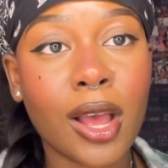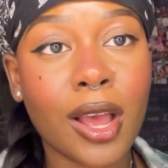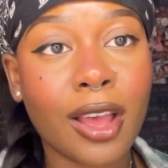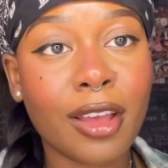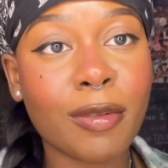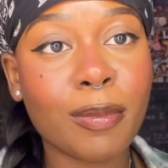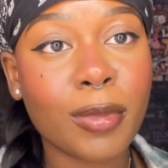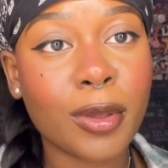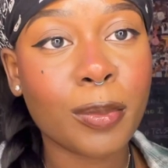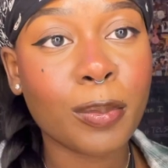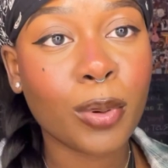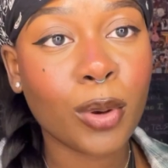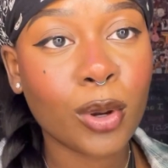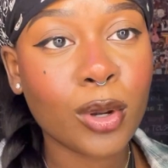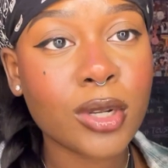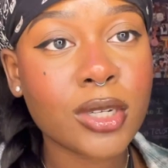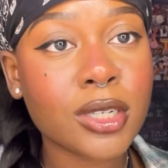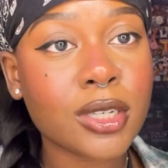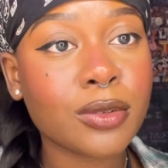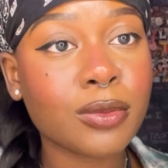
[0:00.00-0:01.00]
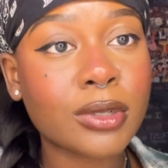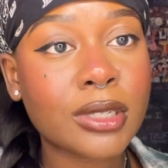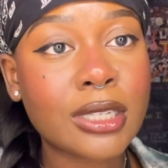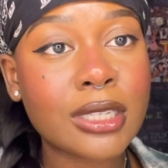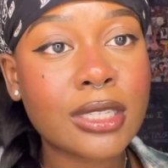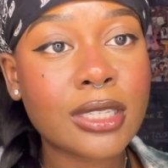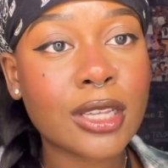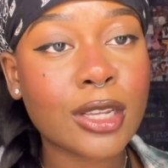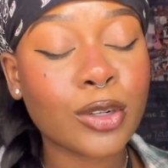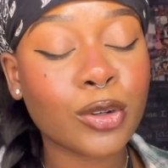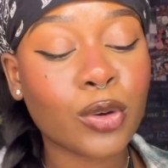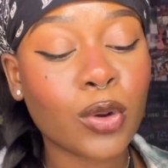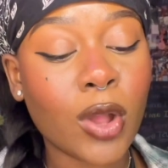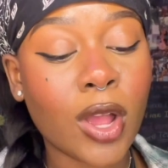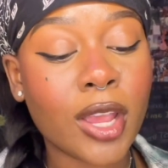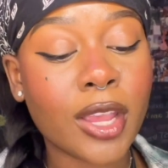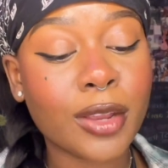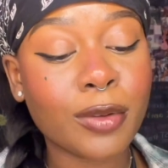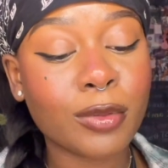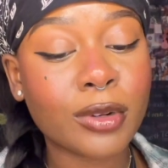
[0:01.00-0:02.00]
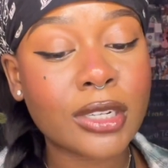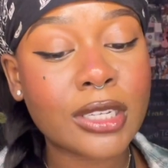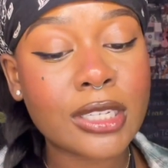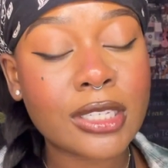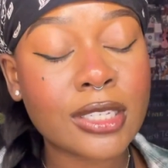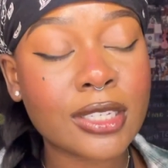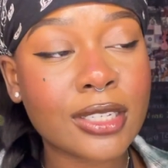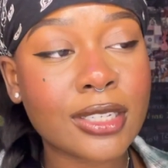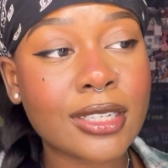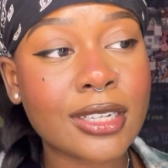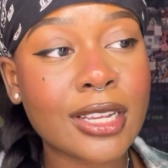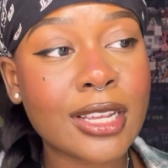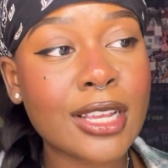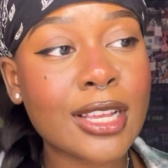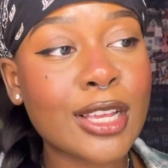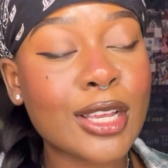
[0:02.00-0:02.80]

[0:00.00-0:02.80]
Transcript: I've been purging, releasing, crying, releasing,